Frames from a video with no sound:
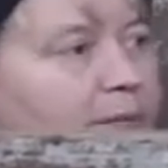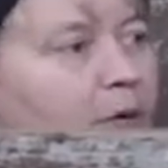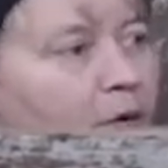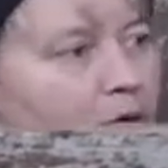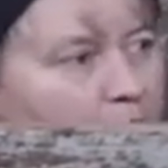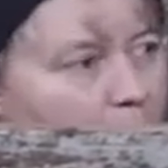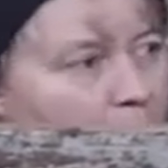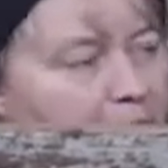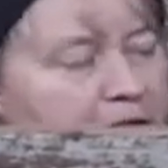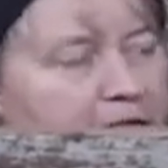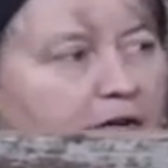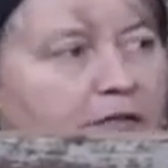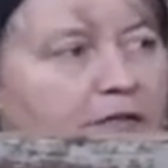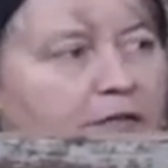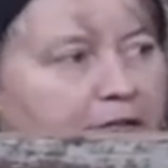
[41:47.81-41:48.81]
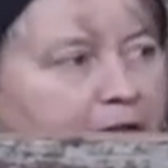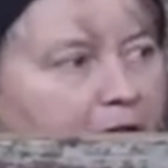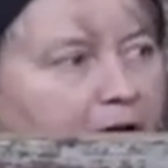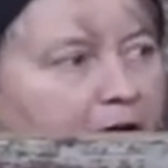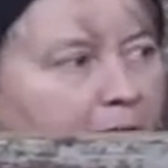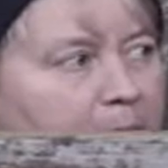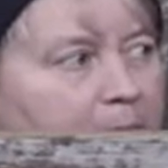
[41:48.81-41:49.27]
more noise on the
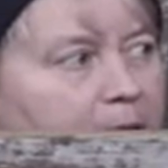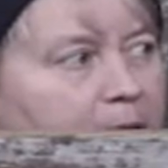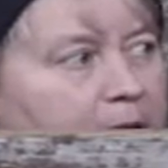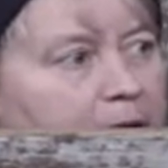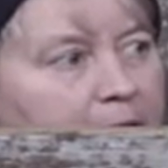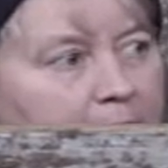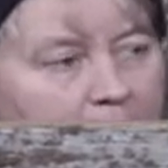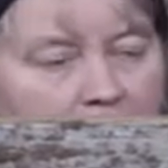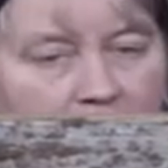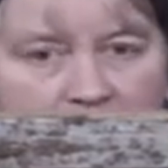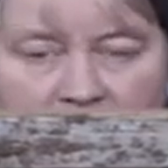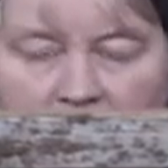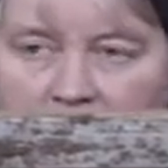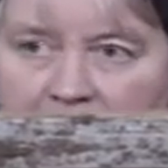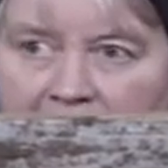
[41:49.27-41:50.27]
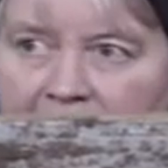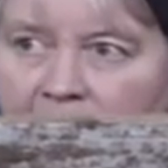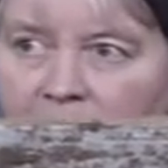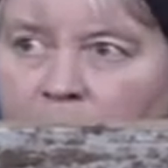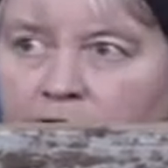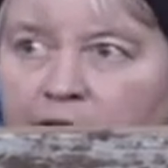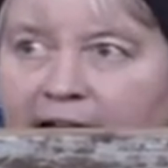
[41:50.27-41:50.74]
farm. So
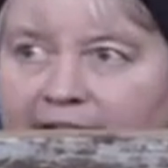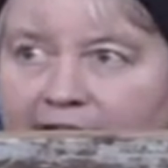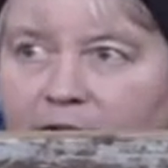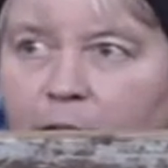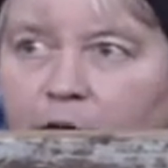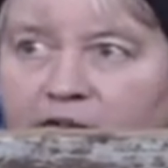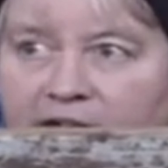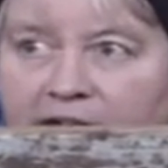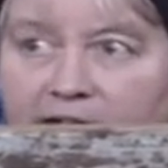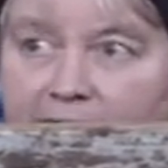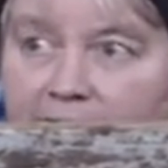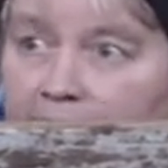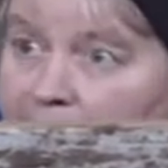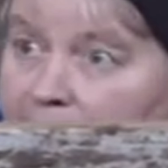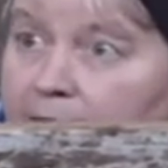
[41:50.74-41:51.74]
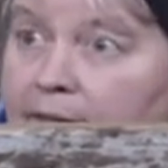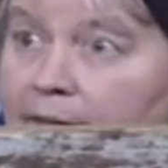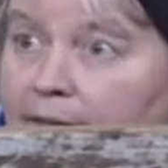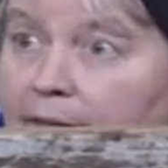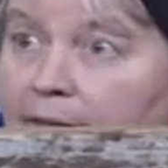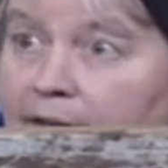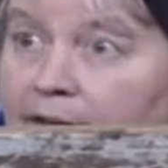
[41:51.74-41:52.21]
he already was in
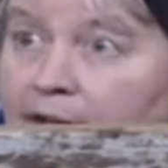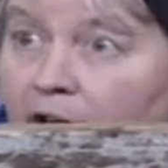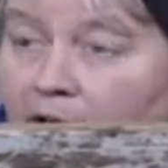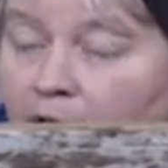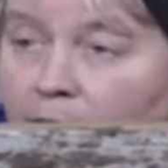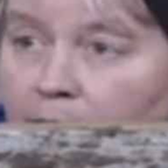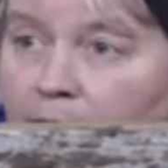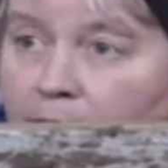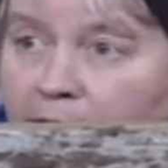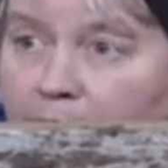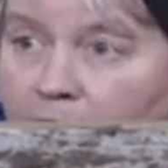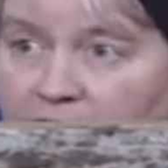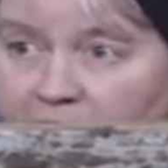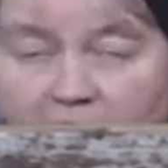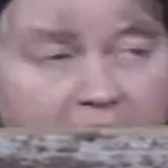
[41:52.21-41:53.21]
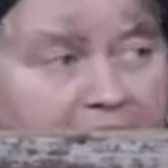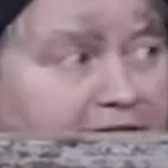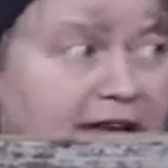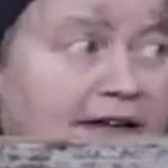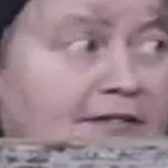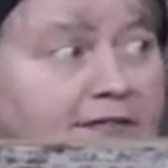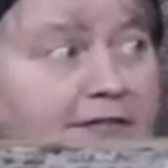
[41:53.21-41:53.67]
you know, he was on his
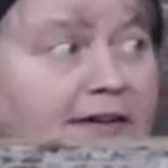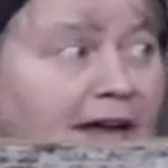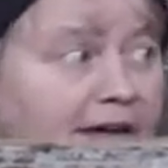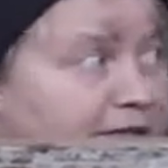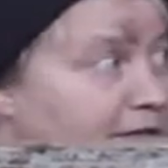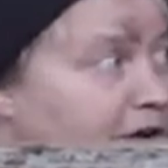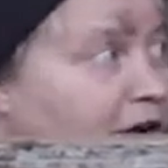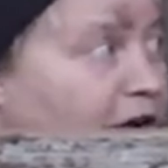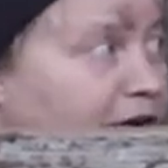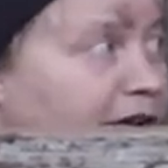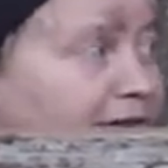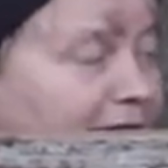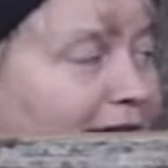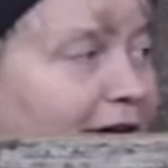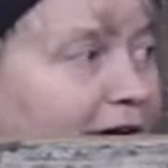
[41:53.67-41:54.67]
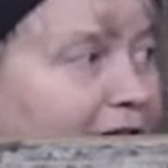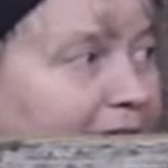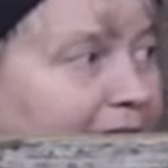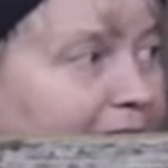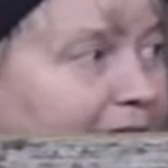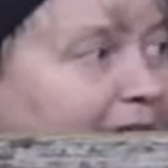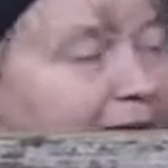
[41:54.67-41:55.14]
instincts, not on his
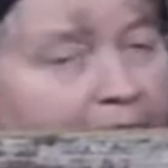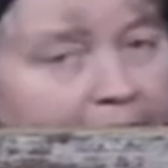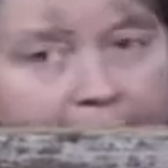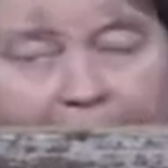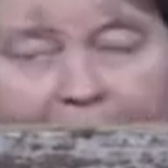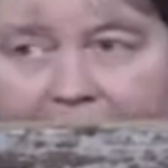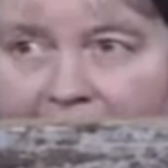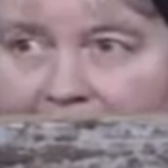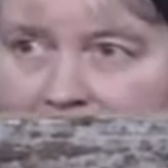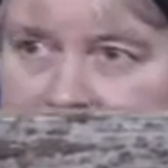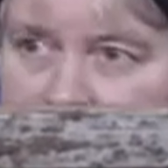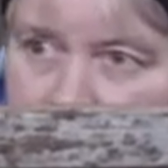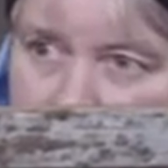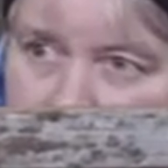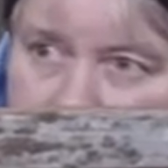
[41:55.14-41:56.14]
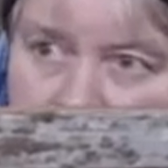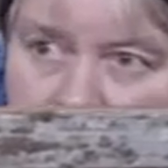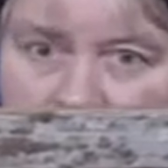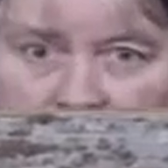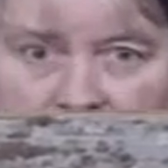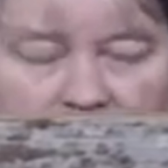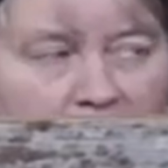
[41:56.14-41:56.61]
learning, and therefore,
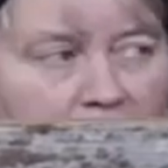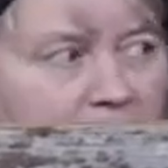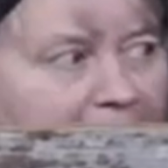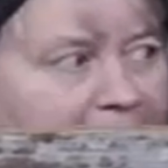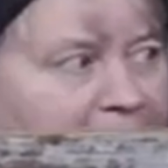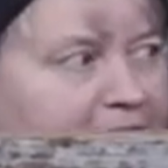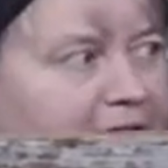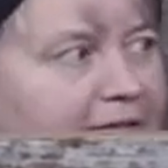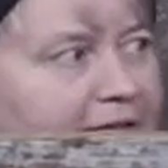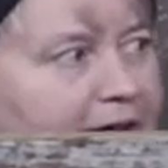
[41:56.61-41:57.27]
so two lessons